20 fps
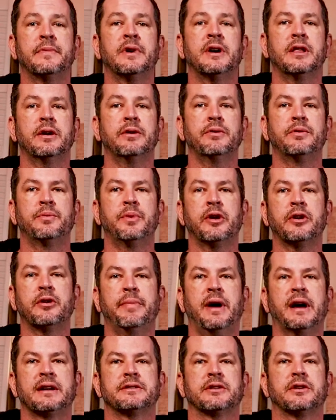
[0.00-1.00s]
Hello and welcome
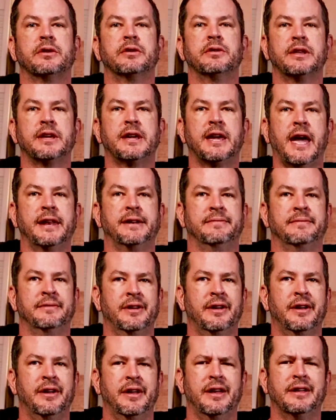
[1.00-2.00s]
back to Currently Kent.
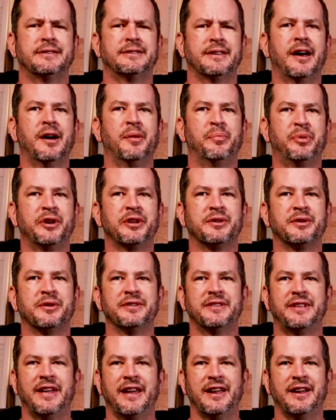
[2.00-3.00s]
It's a pretty
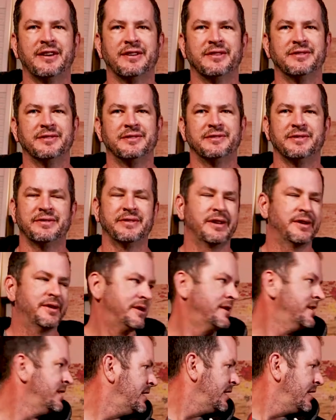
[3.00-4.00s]
cold day here in the studio
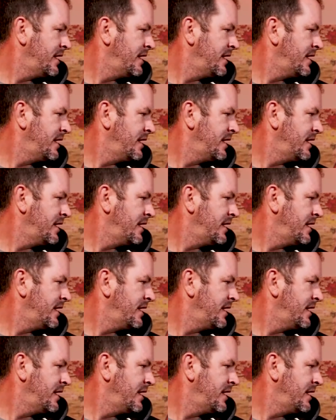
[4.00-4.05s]
and